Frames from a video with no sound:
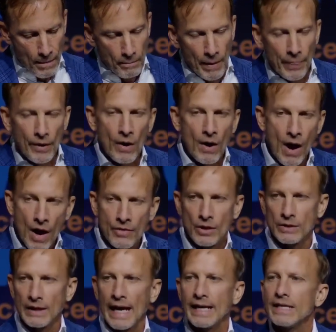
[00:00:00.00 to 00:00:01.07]
But there are other
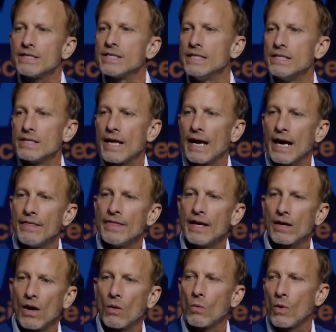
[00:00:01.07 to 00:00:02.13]
legacies that I
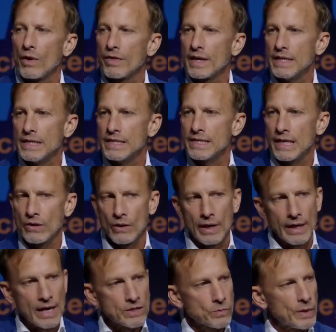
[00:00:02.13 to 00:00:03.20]
think are worth
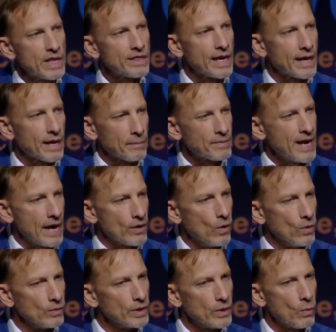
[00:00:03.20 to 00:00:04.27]
considering as we think not
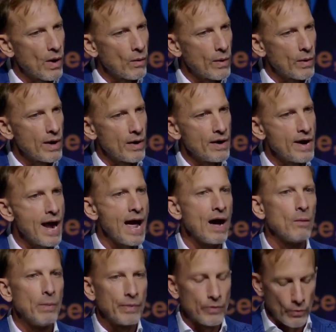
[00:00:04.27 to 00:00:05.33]
only where we are now,
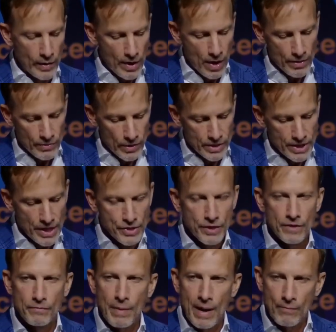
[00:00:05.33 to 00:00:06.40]
but the
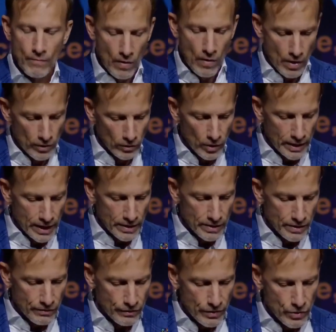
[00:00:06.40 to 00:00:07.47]
reauthorization of PEPFAR and looking
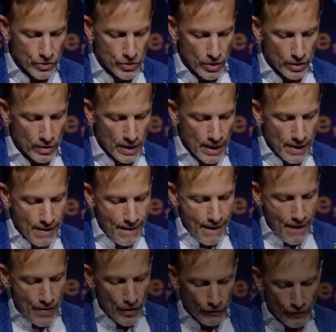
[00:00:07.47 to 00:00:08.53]
to the future.
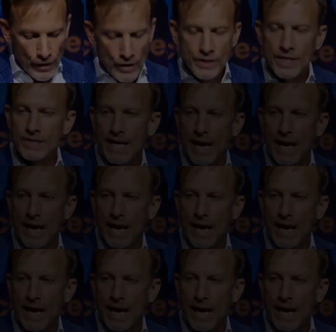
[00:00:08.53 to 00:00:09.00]
The first is